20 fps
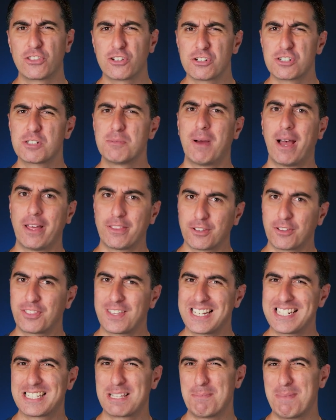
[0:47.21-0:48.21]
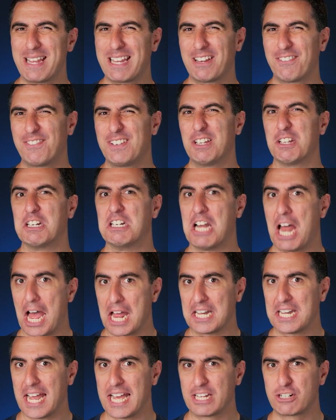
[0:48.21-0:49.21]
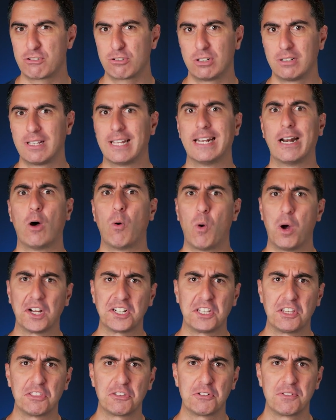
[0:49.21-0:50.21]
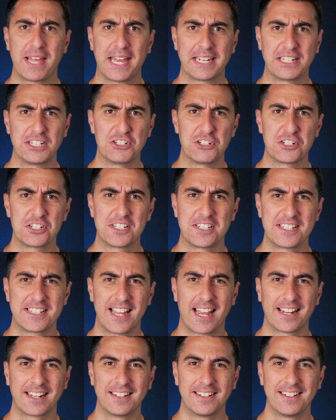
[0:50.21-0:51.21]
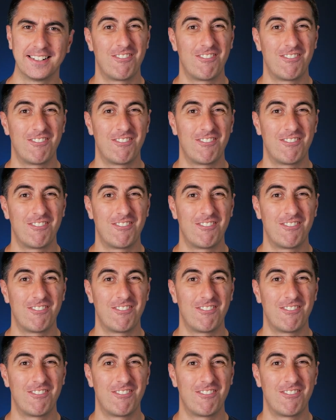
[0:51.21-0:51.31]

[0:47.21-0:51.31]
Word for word: there are some other things that make it feel not natural, and I'll walk you through that in just a second.